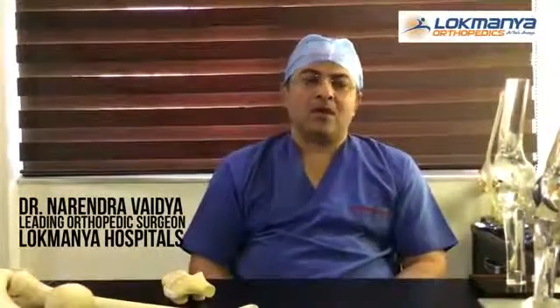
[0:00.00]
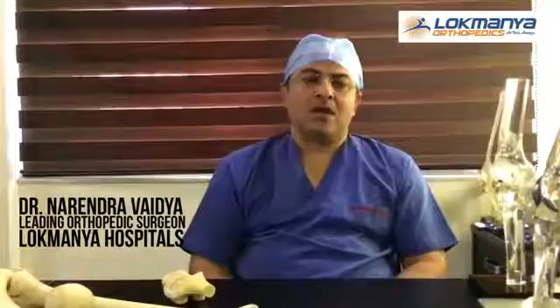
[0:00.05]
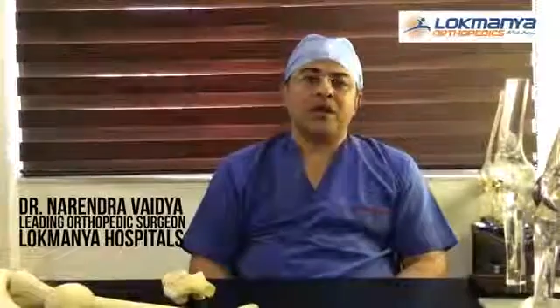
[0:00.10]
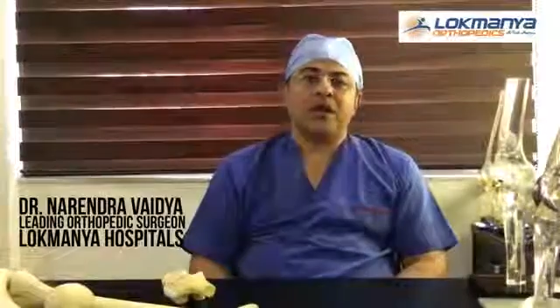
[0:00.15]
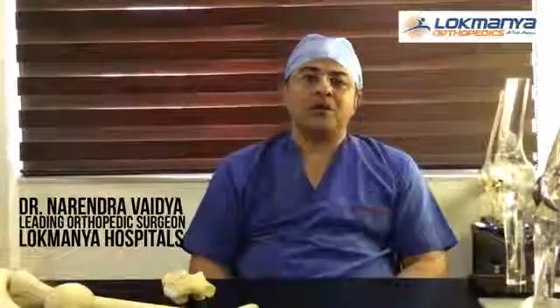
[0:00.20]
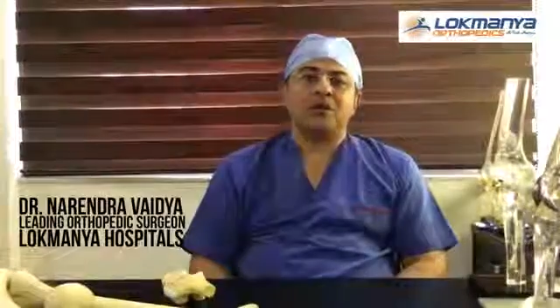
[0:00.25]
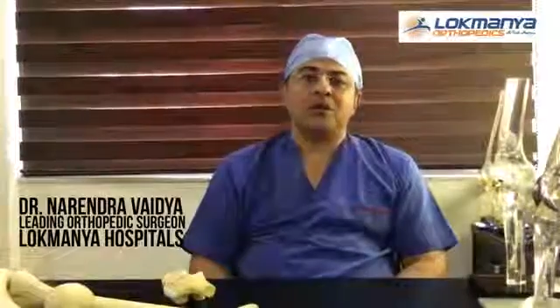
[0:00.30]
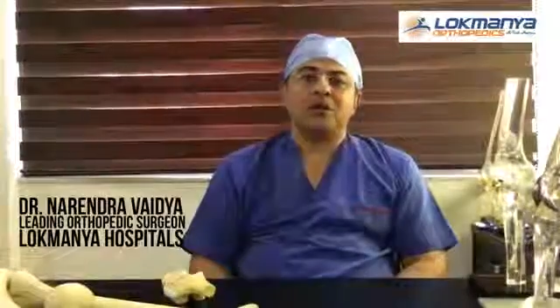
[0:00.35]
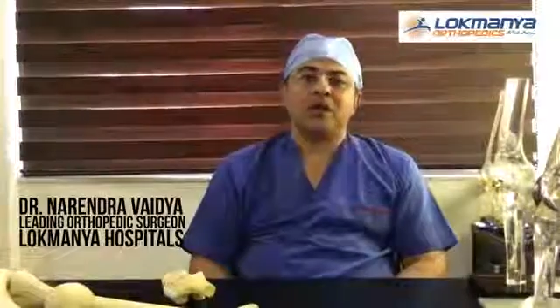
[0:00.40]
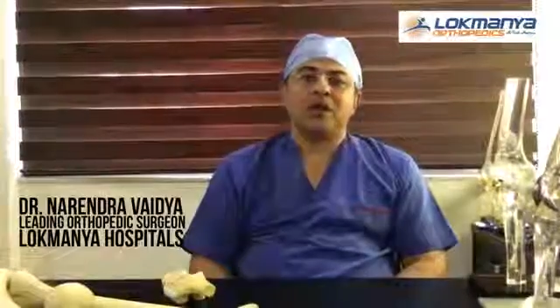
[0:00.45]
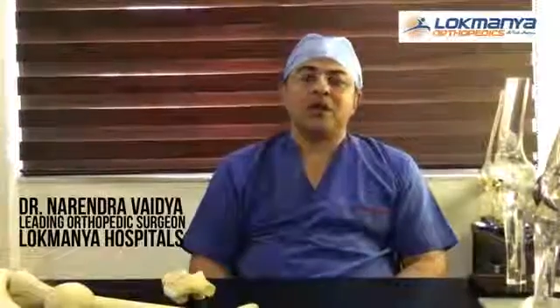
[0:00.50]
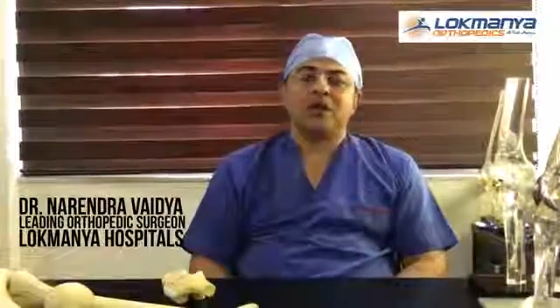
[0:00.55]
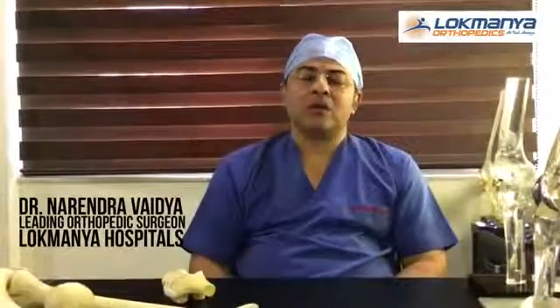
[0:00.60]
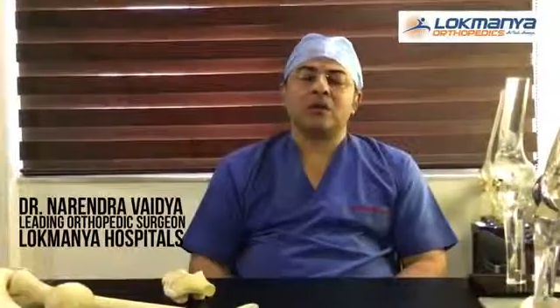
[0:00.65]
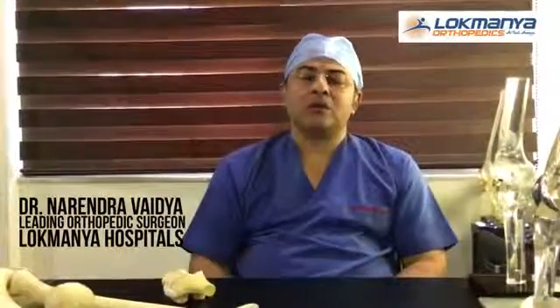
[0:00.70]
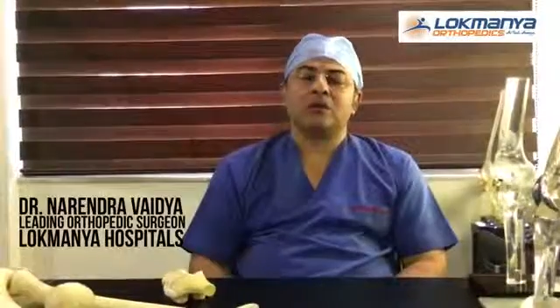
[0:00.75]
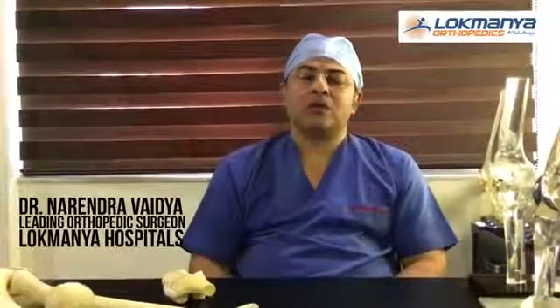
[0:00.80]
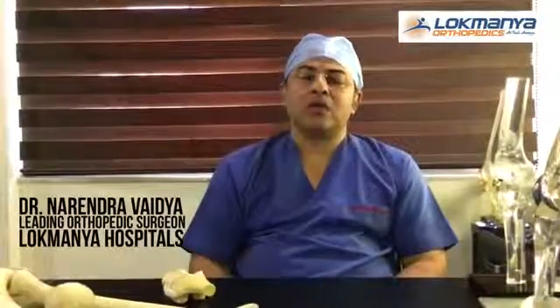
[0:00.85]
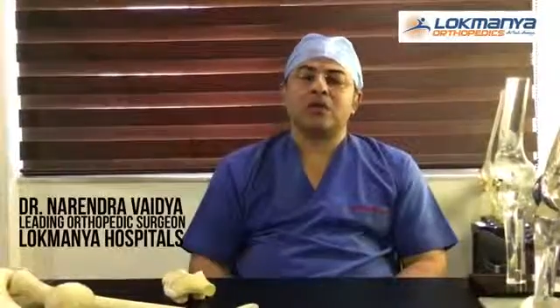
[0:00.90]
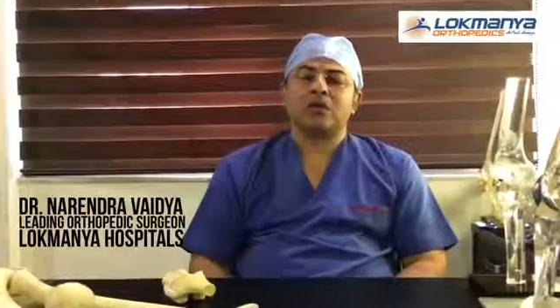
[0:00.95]
reducing
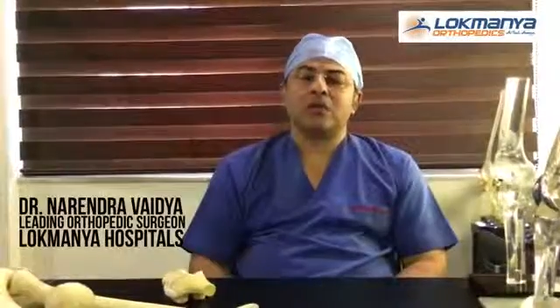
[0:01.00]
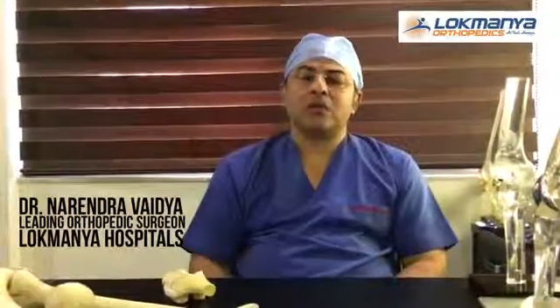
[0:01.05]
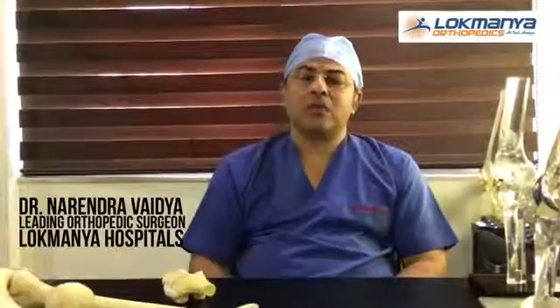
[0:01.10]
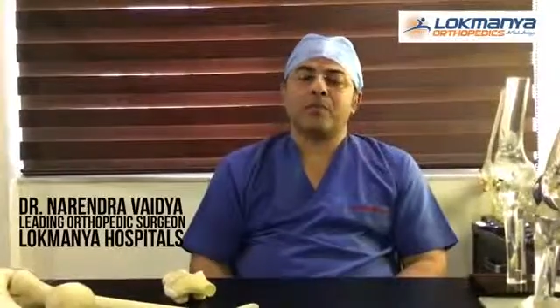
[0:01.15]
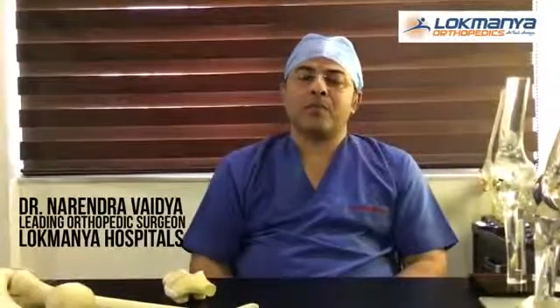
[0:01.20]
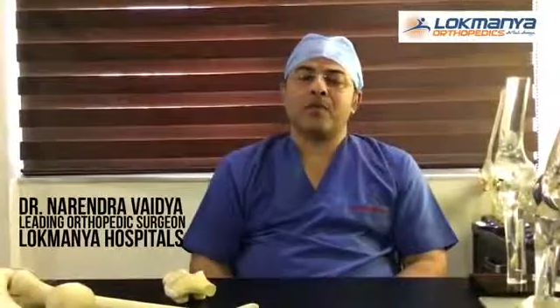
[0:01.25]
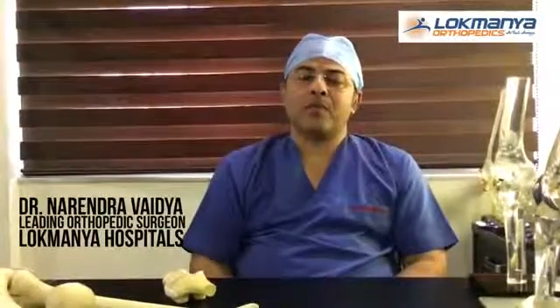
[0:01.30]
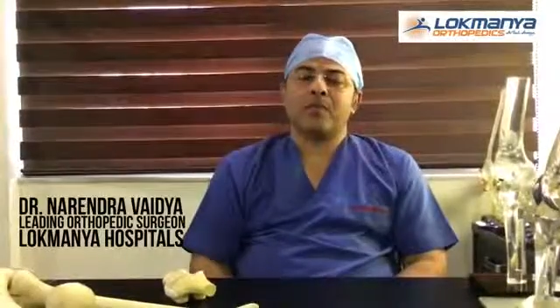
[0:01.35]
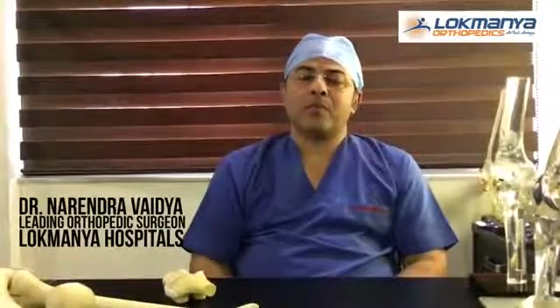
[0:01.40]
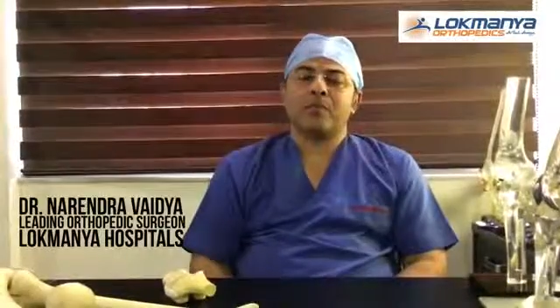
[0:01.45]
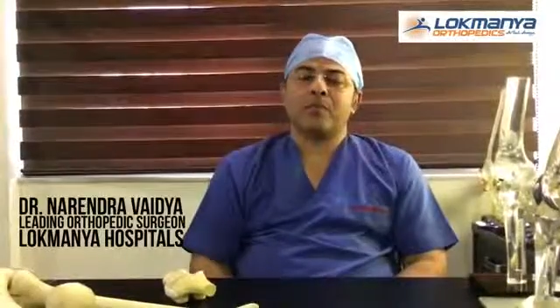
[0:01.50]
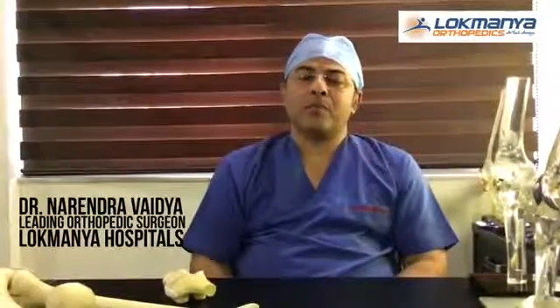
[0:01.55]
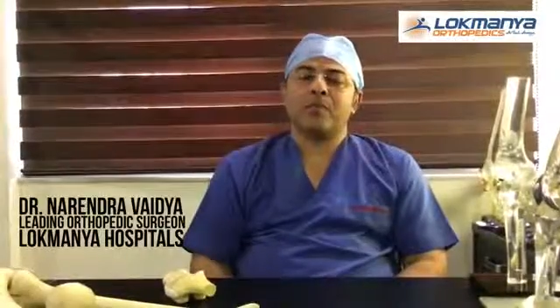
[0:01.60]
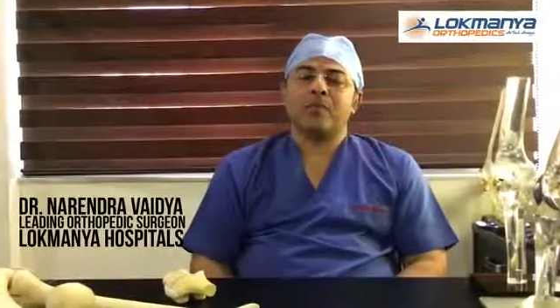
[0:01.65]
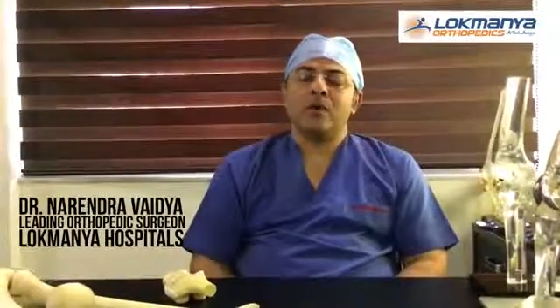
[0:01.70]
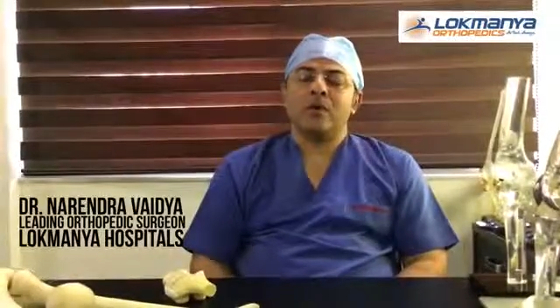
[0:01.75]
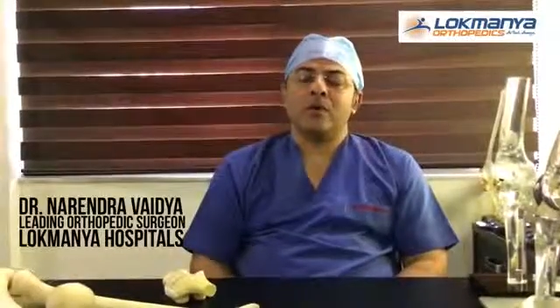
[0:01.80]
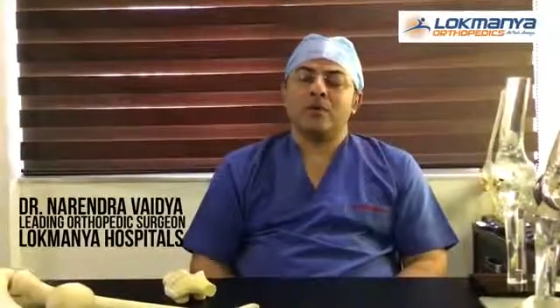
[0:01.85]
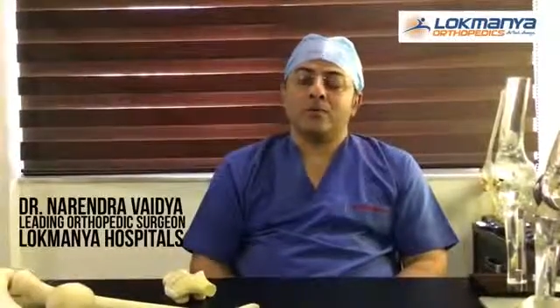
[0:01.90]
the post-operative,